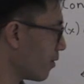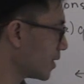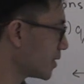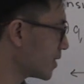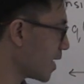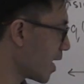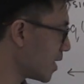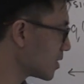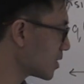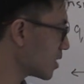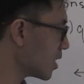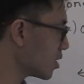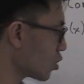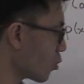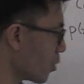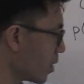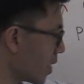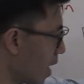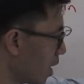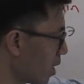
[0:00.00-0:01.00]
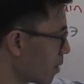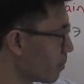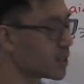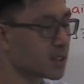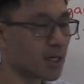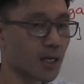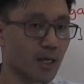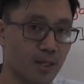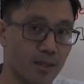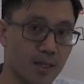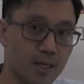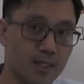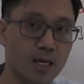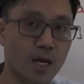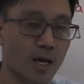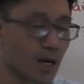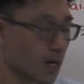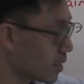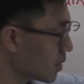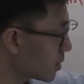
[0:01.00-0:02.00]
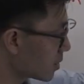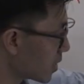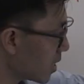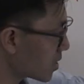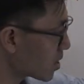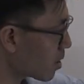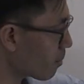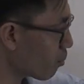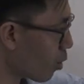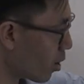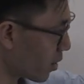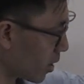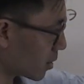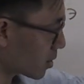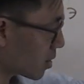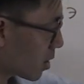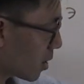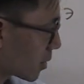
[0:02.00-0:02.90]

a tensor, so an element in this tensor product,